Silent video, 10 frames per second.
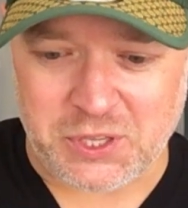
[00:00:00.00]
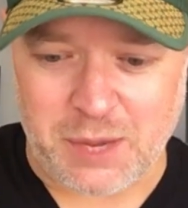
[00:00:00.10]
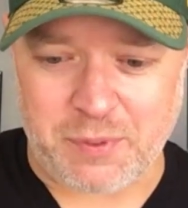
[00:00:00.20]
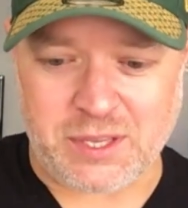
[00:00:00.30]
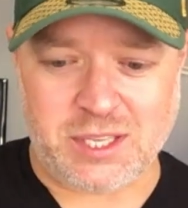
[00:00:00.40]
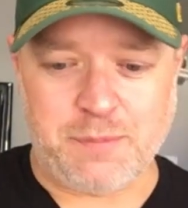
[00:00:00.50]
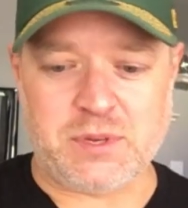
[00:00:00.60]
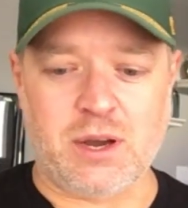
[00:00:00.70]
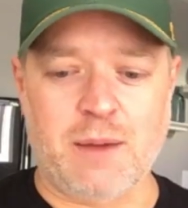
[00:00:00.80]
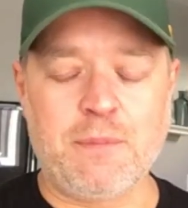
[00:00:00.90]
sleepy. Sleep
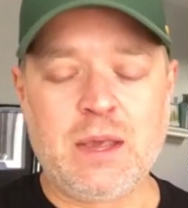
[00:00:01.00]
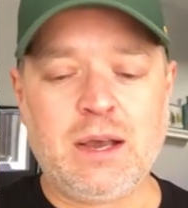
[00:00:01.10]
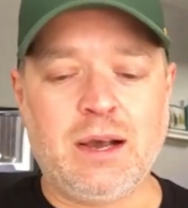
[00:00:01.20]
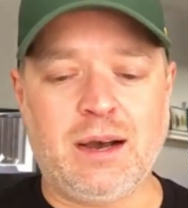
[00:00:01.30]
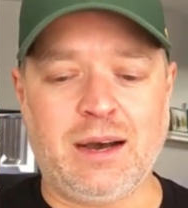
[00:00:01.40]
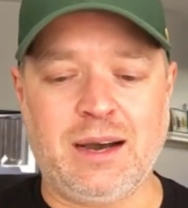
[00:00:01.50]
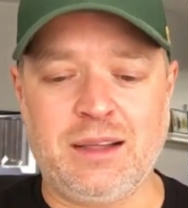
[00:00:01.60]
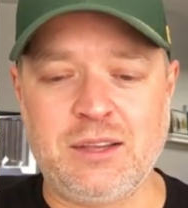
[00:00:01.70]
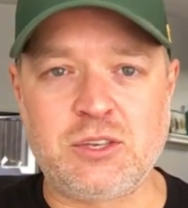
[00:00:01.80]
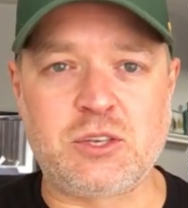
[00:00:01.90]
time.
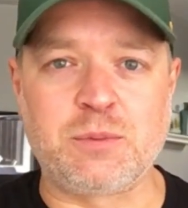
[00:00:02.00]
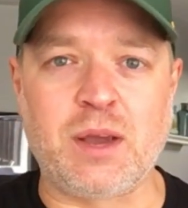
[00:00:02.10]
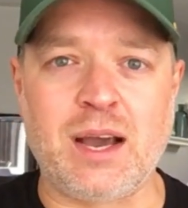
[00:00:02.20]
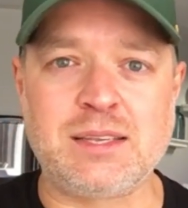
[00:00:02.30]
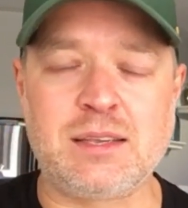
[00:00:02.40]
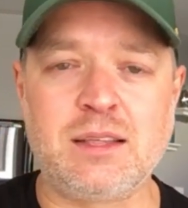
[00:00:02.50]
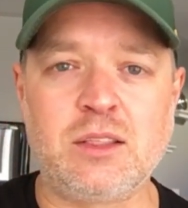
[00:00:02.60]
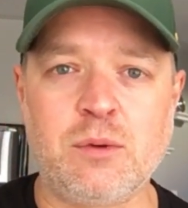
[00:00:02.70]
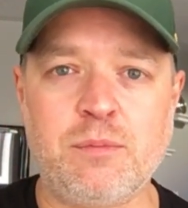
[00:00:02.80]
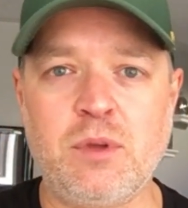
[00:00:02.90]
These are some guys I think
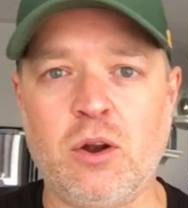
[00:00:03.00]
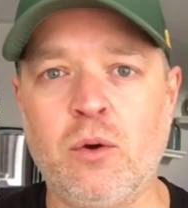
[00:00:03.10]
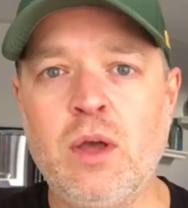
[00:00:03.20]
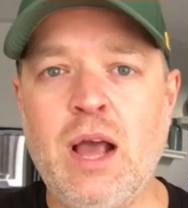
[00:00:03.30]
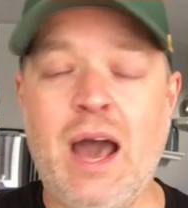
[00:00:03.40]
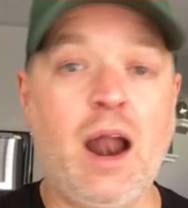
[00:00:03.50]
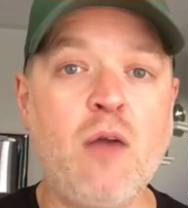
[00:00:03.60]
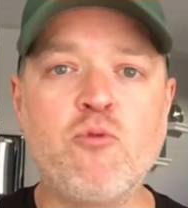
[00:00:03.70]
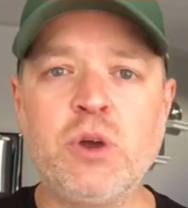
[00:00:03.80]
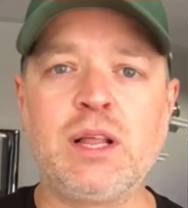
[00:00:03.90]
they're, and I
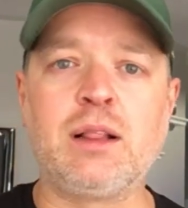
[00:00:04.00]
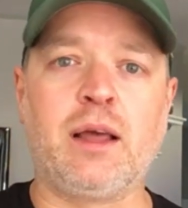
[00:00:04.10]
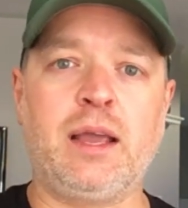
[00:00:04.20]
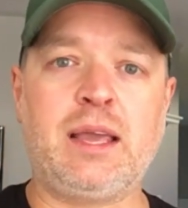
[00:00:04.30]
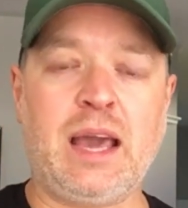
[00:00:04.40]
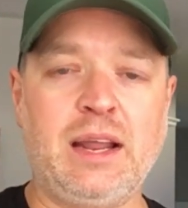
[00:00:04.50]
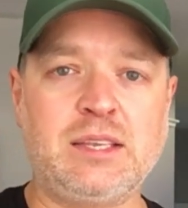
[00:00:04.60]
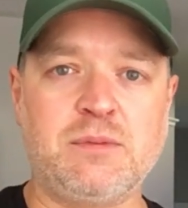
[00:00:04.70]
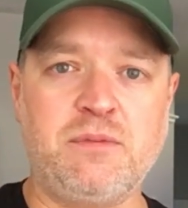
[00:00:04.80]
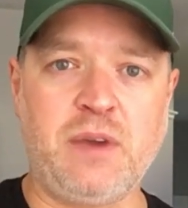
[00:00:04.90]
really like getting
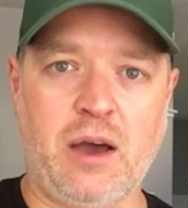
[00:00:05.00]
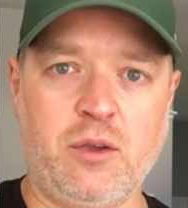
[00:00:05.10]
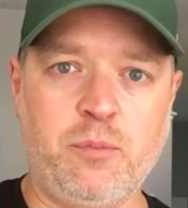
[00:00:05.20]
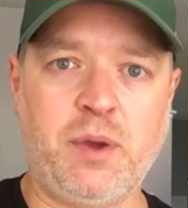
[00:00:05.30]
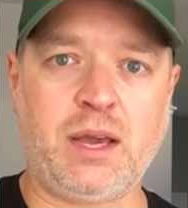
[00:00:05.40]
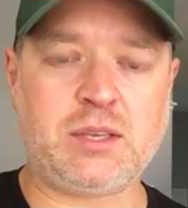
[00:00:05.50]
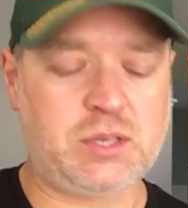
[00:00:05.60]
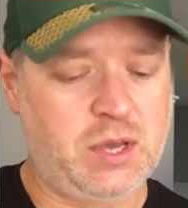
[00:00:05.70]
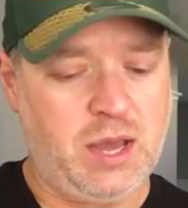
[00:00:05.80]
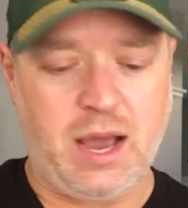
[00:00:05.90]
some value
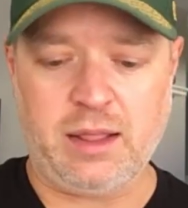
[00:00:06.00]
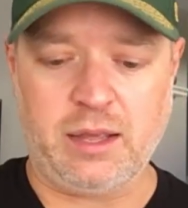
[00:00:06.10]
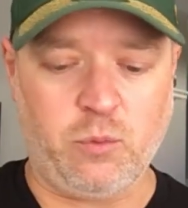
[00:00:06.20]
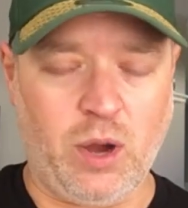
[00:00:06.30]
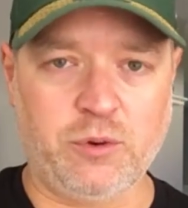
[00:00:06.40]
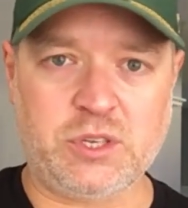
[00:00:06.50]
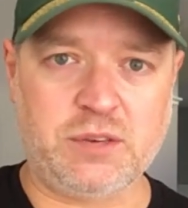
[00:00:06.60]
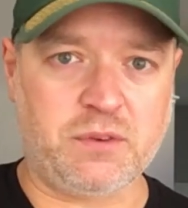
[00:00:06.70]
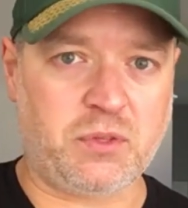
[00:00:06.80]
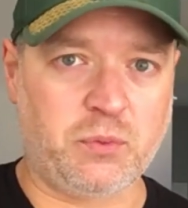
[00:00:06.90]
picks at like wide
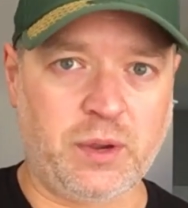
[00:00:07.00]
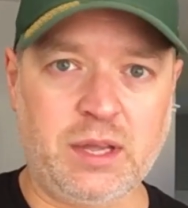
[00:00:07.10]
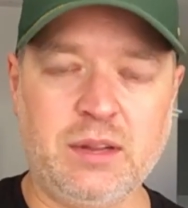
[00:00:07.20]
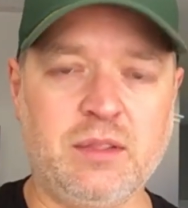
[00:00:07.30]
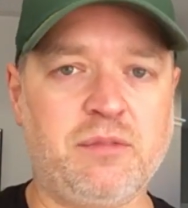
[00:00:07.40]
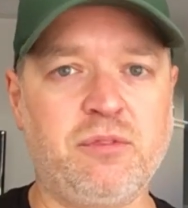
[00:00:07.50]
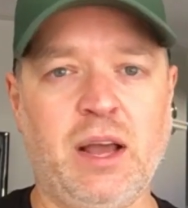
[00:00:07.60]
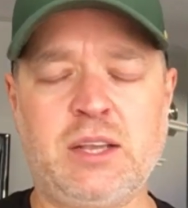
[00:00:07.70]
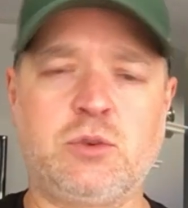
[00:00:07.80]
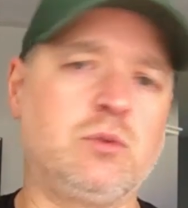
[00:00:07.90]
receiver 3 and in the
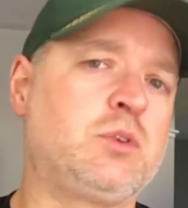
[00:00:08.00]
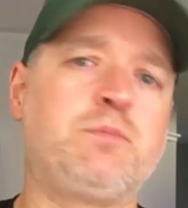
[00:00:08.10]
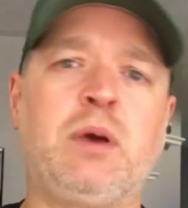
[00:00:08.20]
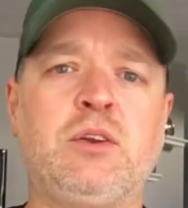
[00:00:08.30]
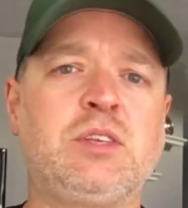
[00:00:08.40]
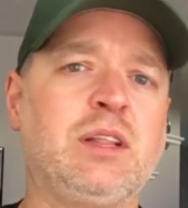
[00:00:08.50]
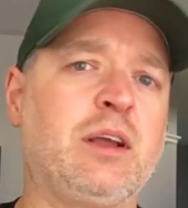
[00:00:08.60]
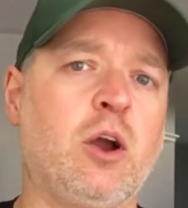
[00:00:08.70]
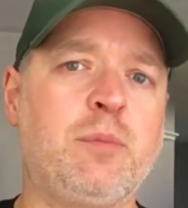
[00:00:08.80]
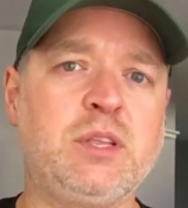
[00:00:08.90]
flex, or it's better said
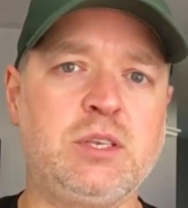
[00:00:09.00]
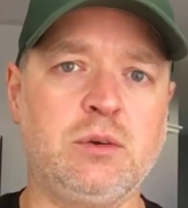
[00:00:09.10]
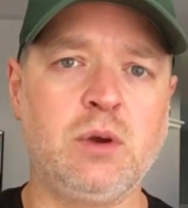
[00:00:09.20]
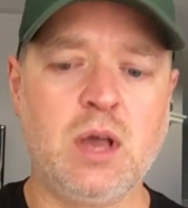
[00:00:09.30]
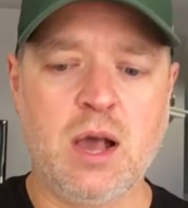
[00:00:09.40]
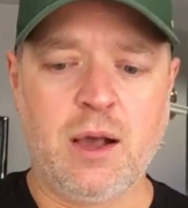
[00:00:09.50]
like RB2,